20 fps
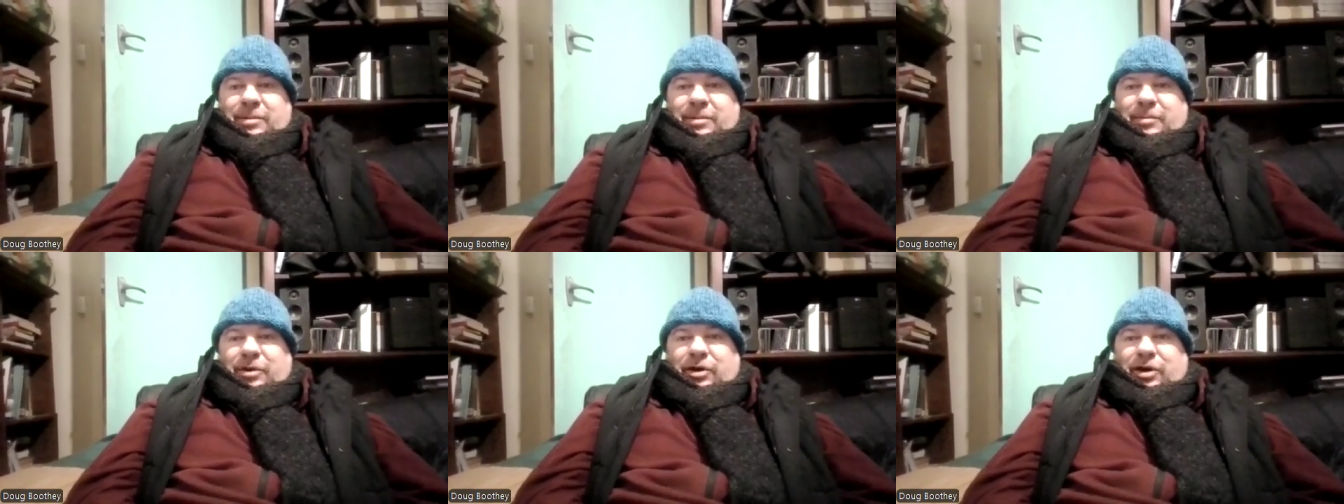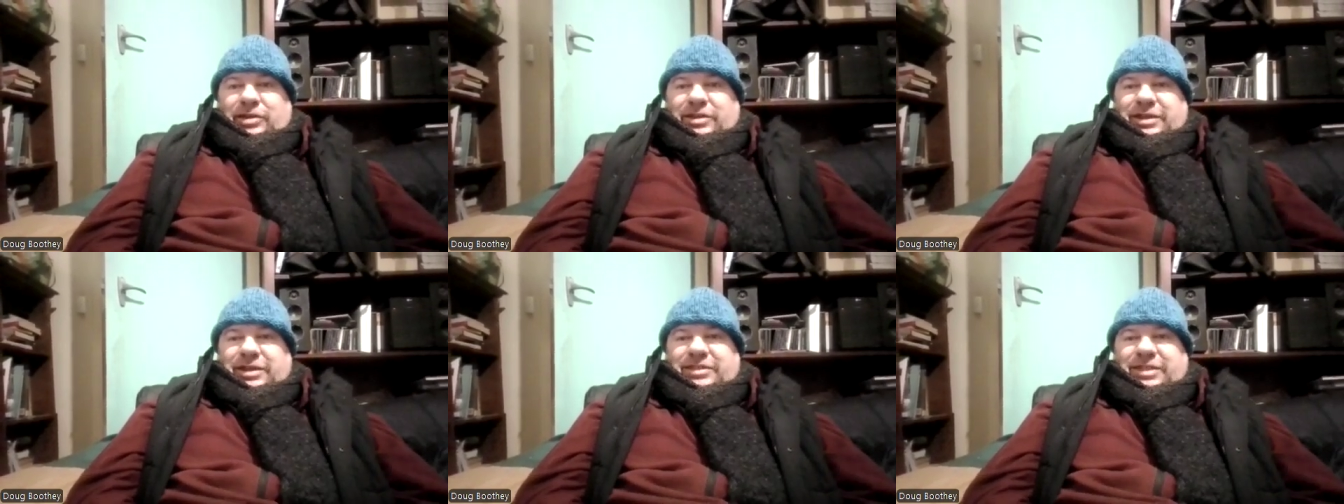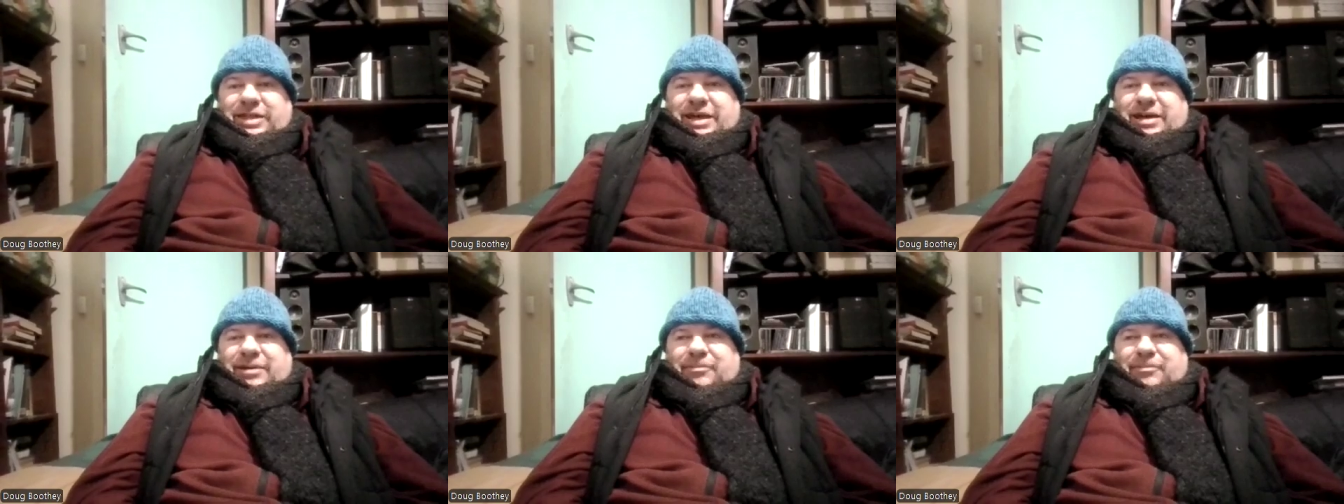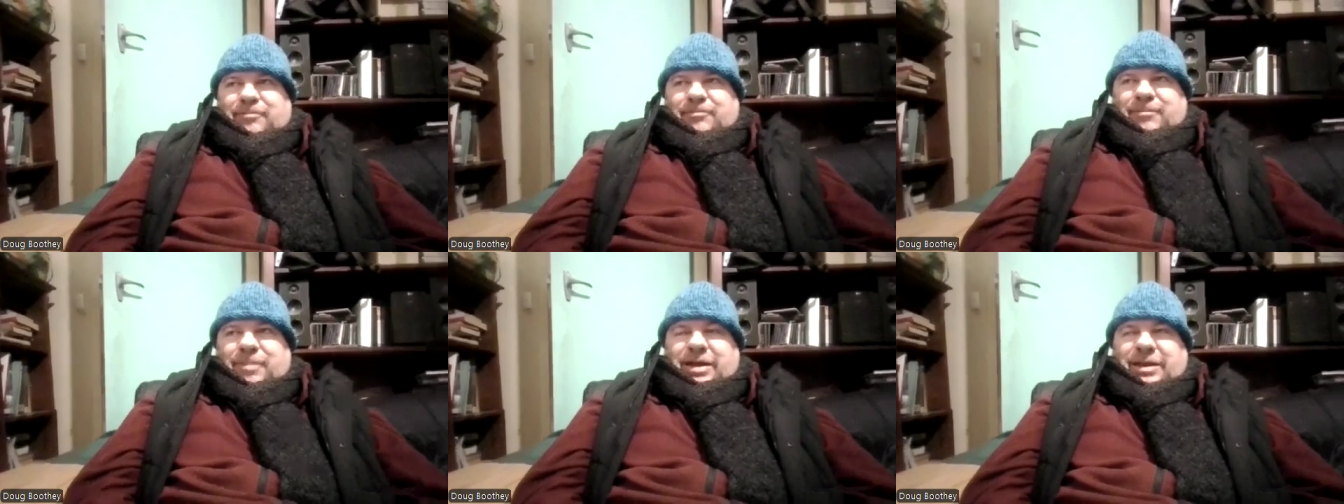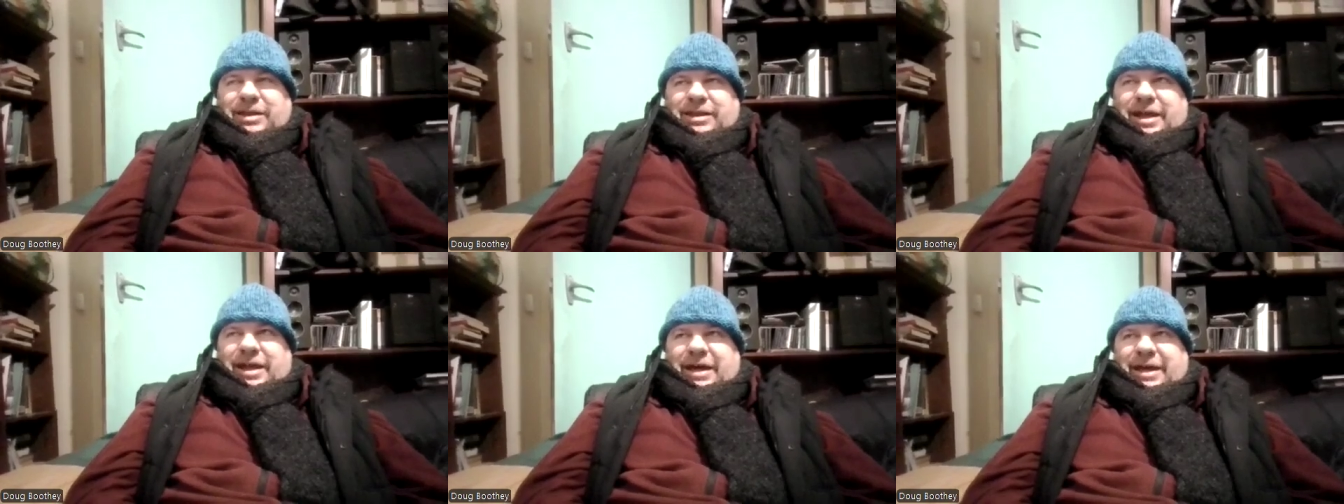But I did that
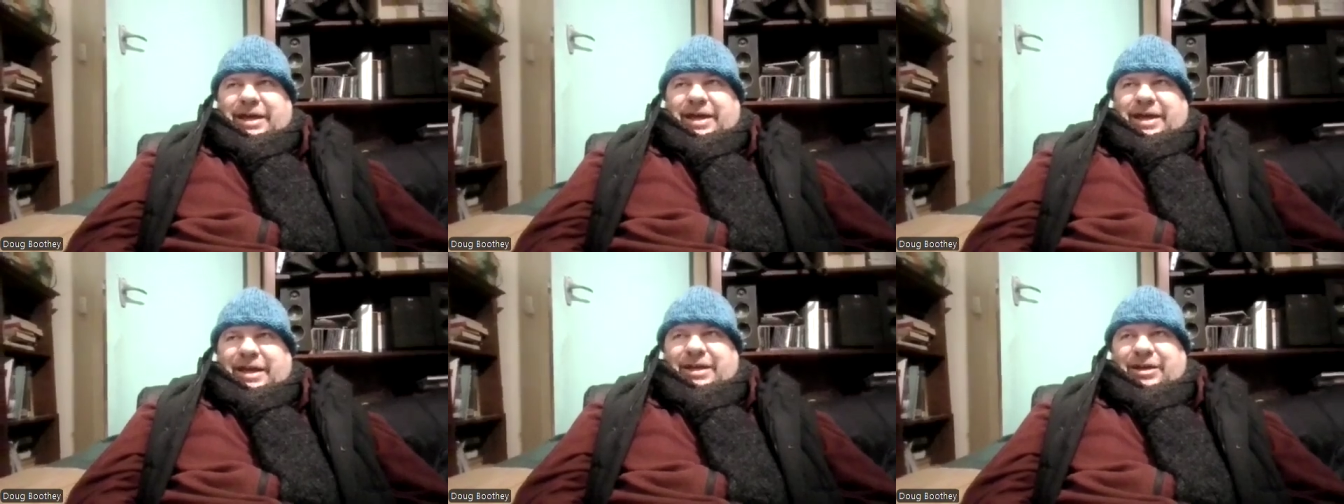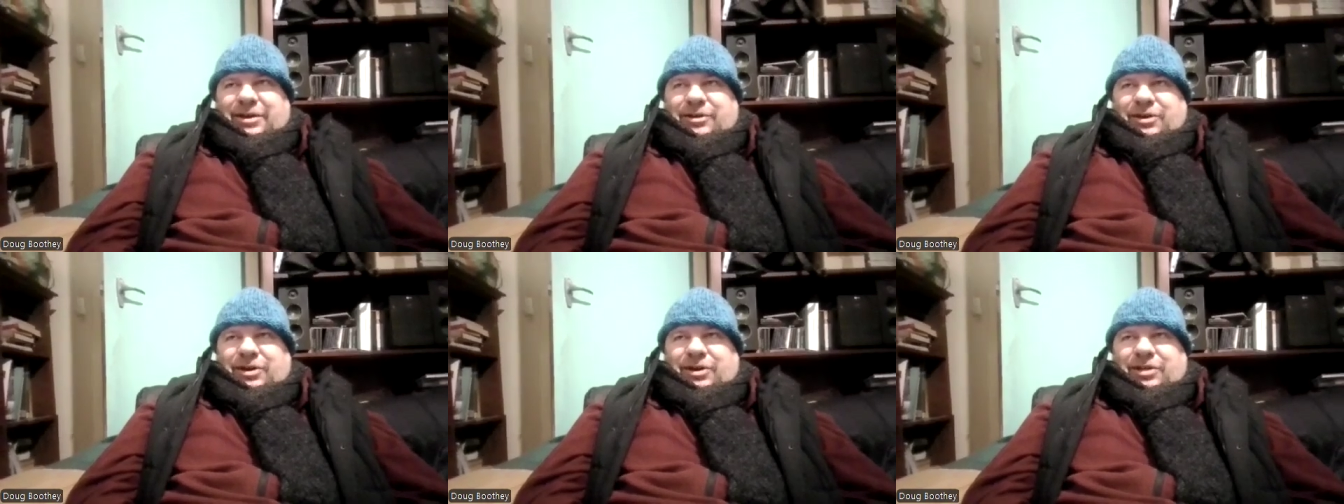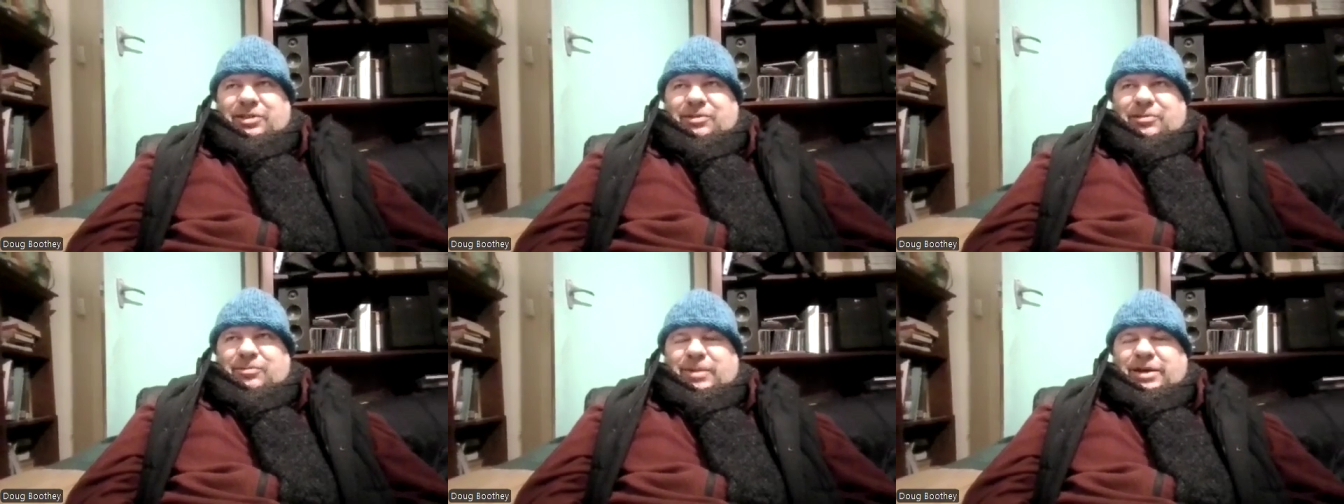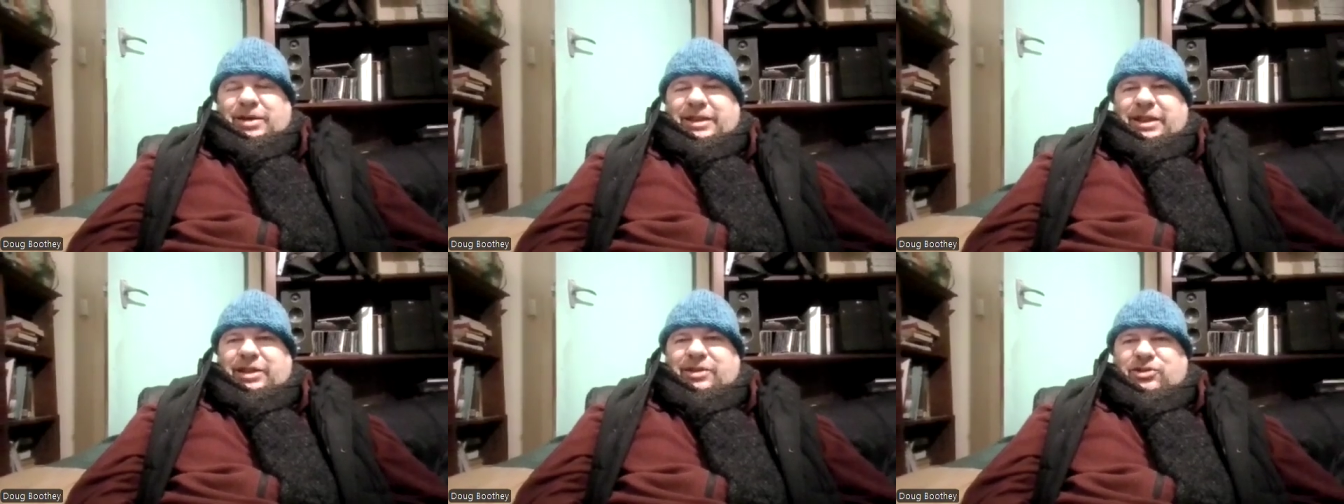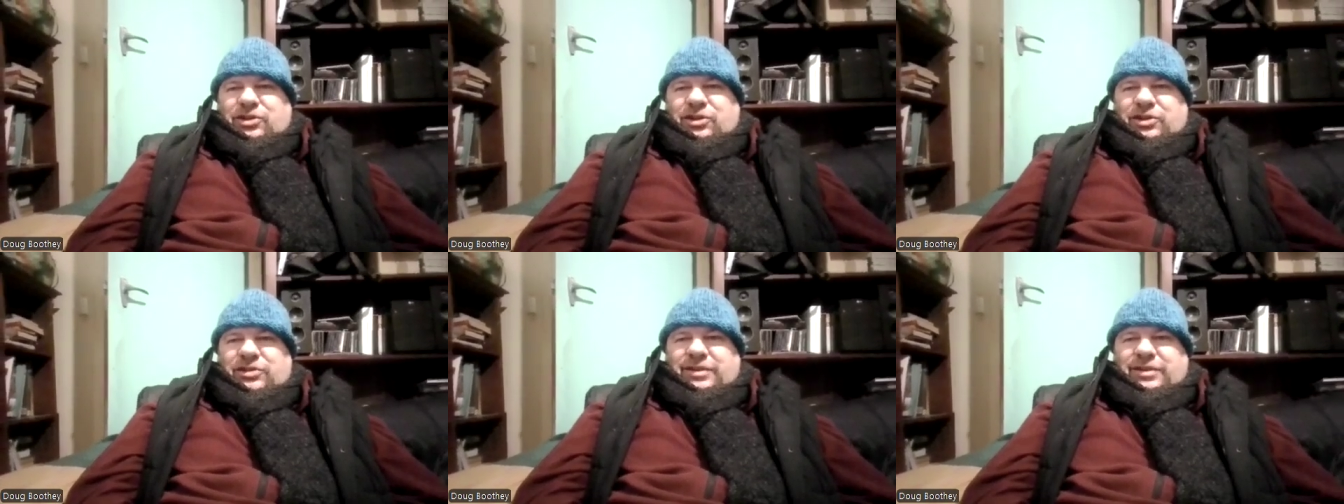Monday or
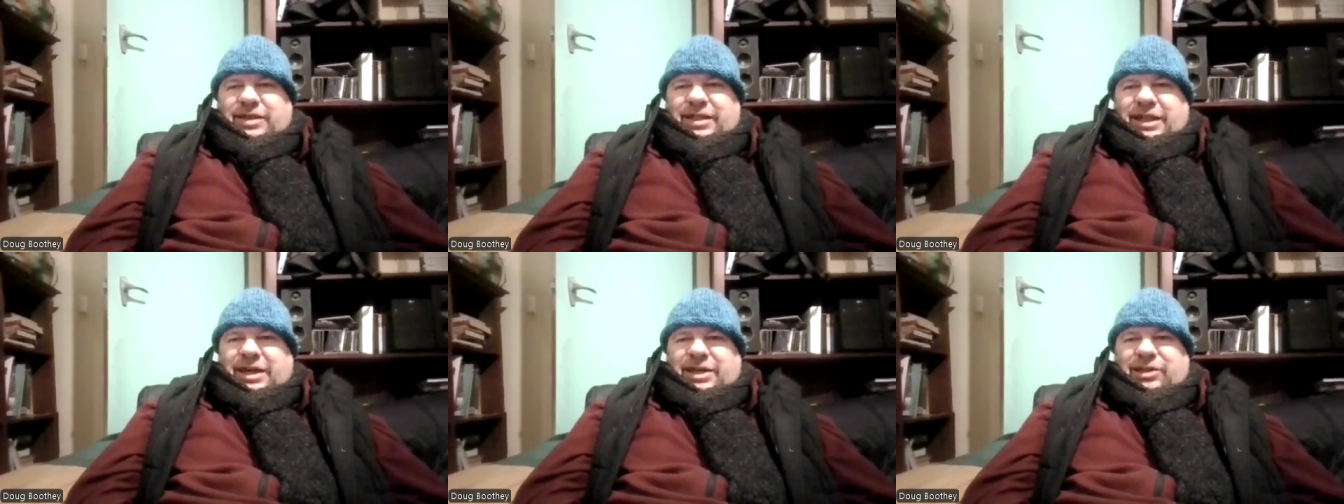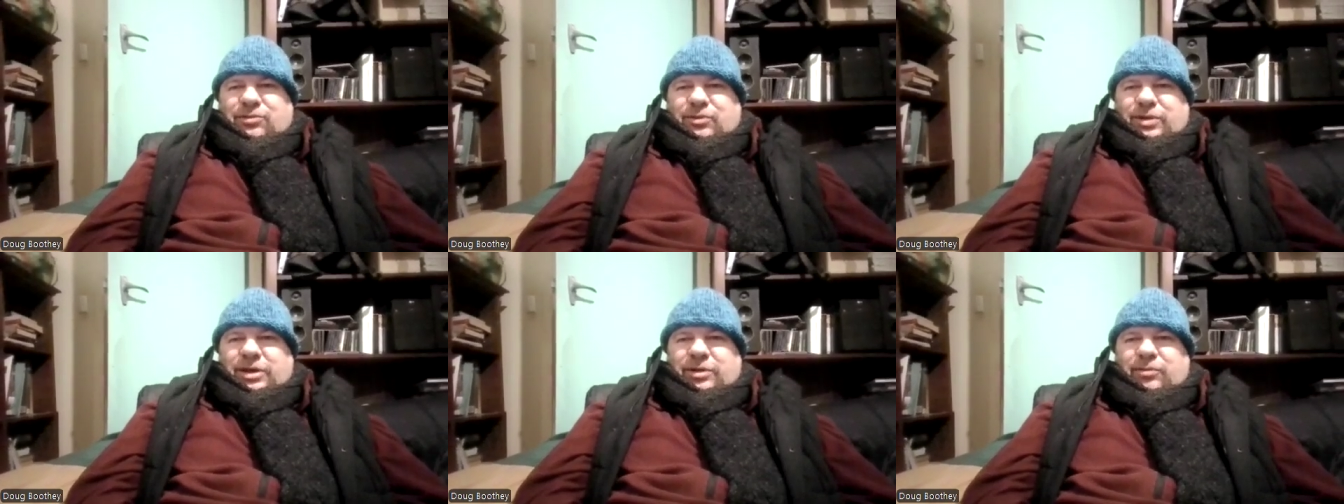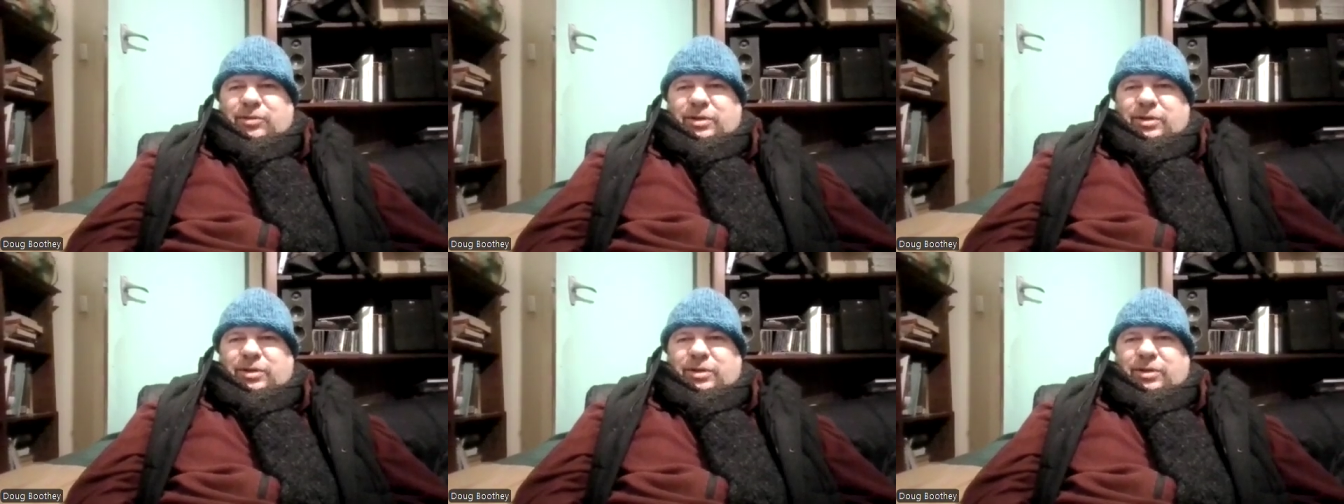Tuesday last week,